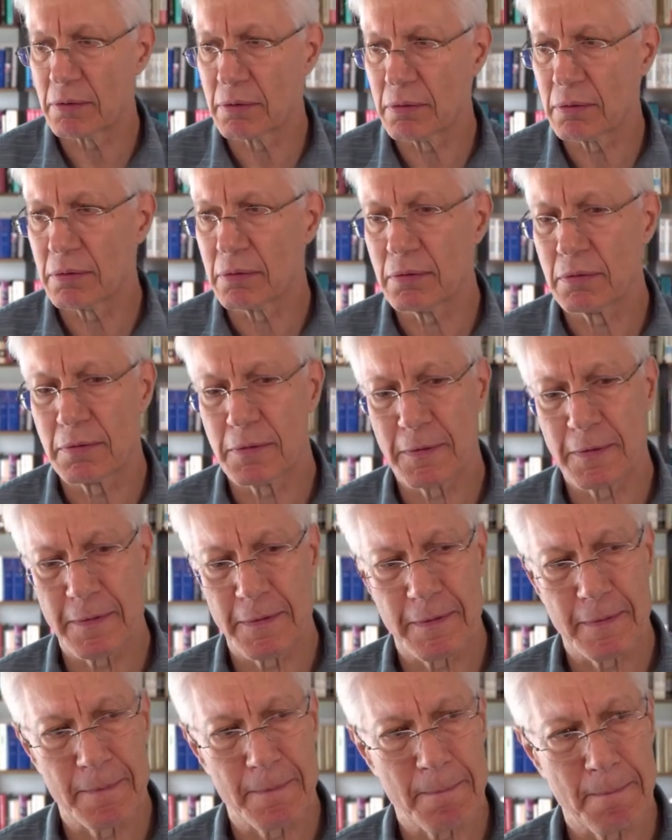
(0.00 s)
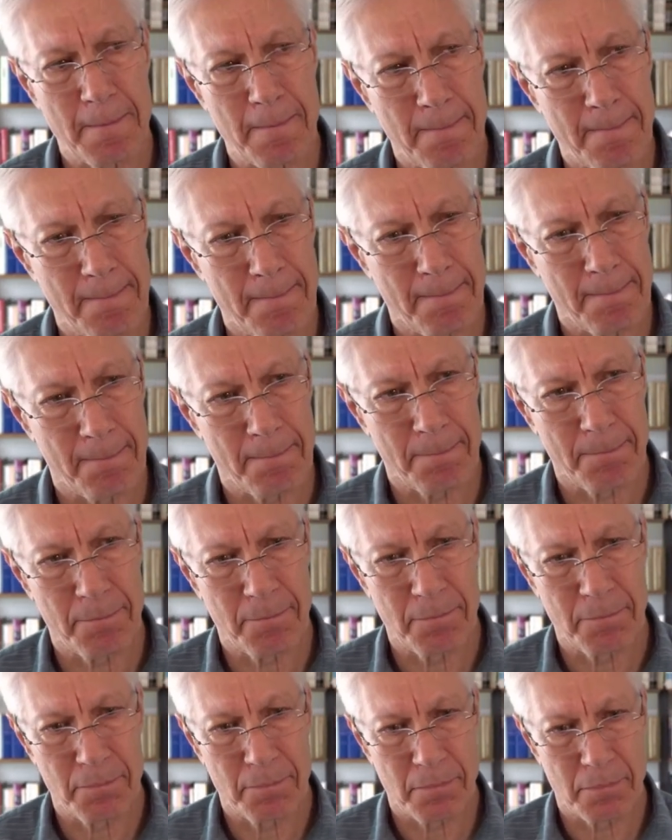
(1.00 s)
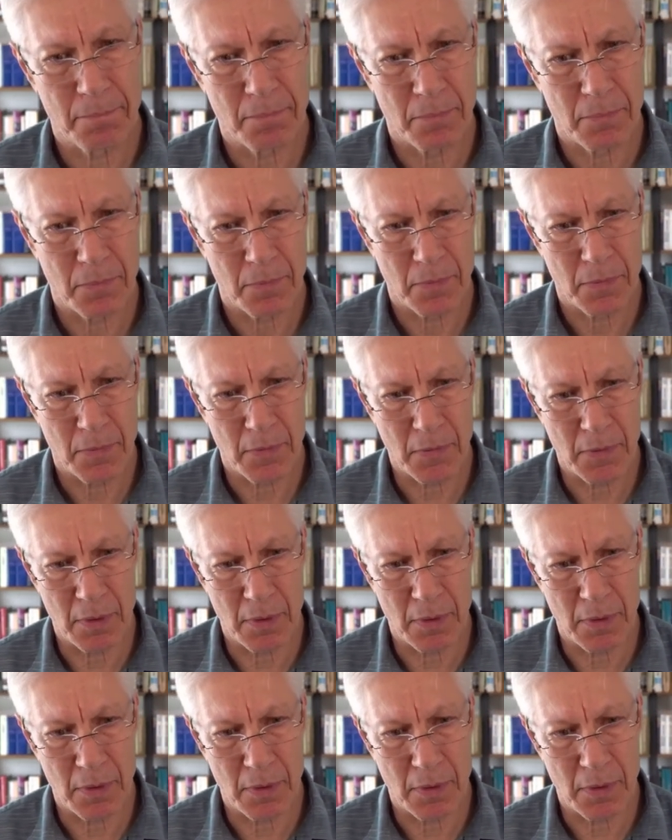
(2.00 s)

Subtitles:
(silence)